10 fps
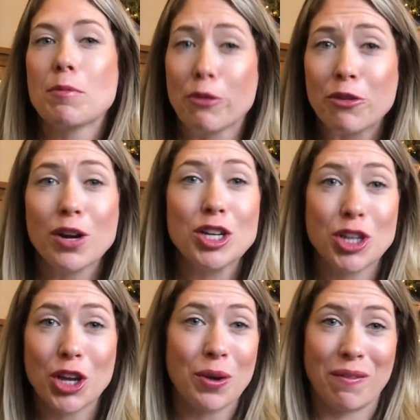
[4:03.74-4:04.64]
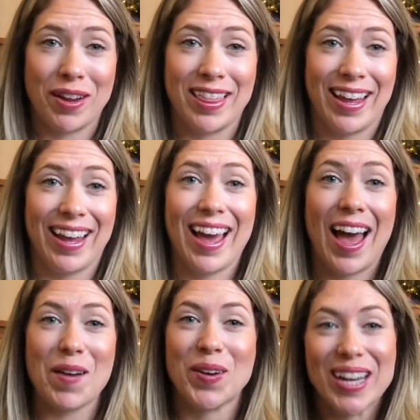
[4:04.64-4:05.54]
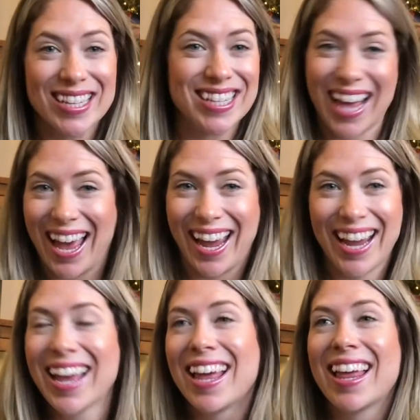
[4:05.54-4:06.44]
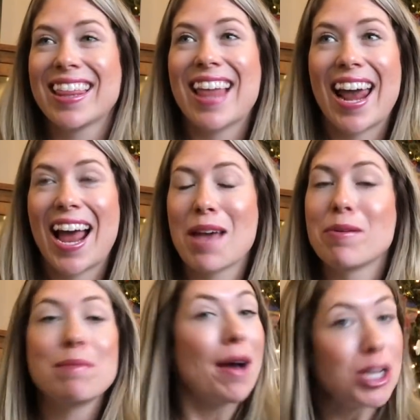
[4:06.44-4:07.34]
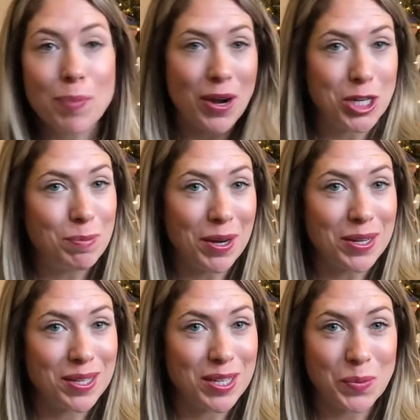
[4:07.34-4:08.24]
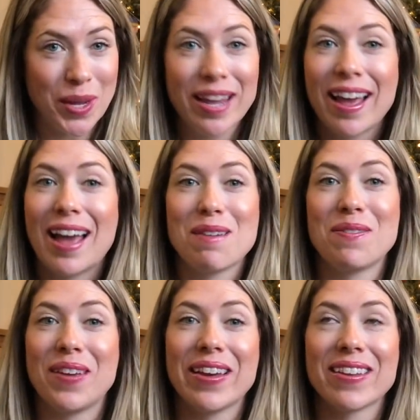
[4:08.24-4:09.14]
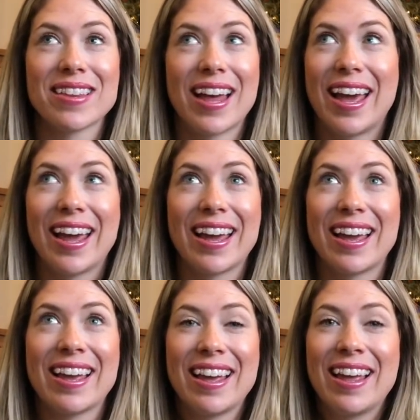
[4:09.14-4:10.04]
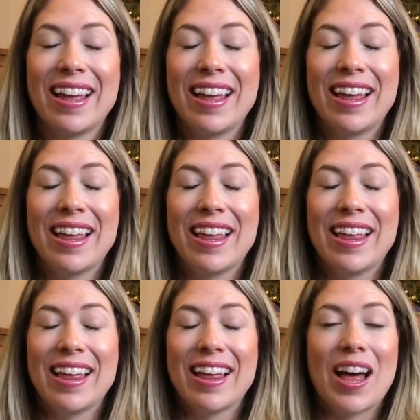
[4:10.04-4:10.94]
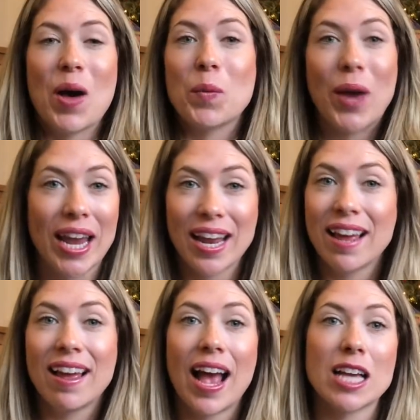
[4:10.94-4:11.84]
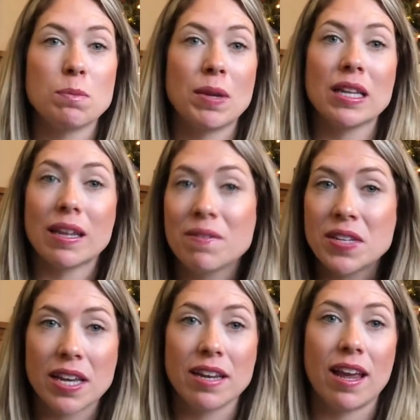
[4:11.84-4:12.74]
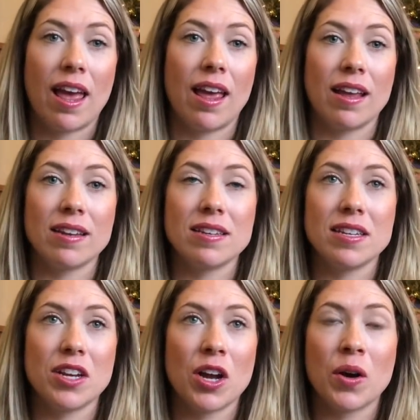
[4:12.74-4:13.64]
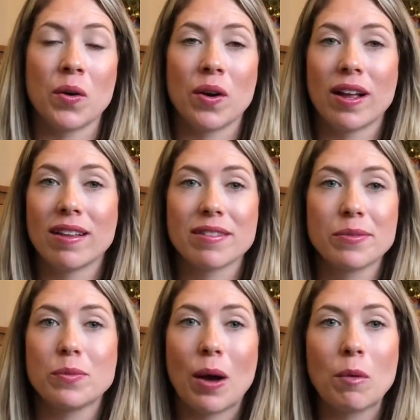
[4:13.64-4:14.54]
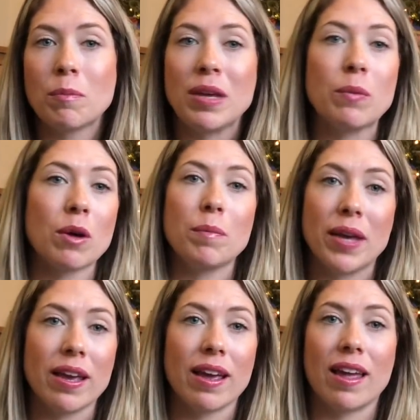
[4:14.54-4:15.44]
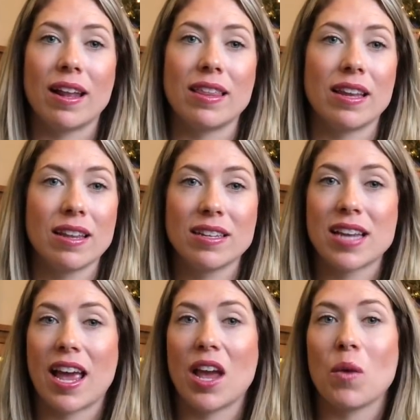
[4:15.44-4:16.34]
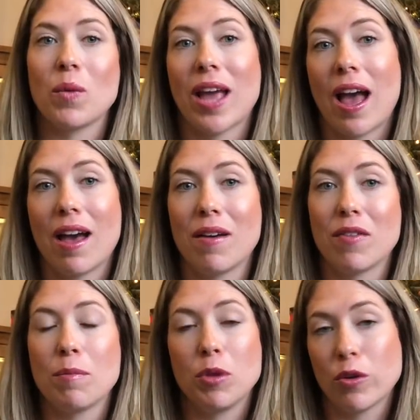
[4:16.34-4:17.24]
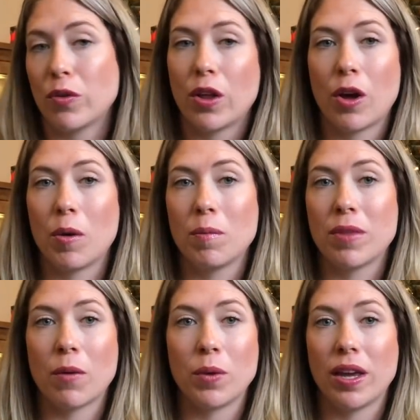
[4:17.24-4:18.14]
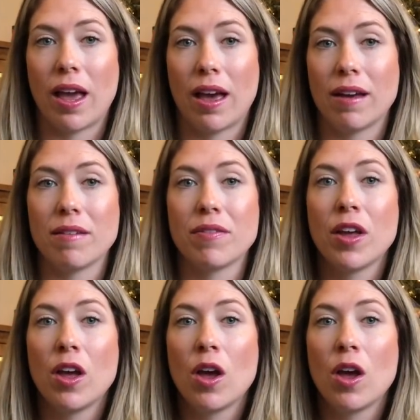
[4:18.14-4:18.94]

Before I show you everything, I will say that I am in much better spirits this week. I feel like a weight has been lifted, and you know, what will be will be. And at the end of the day, we have a beautiful home that we have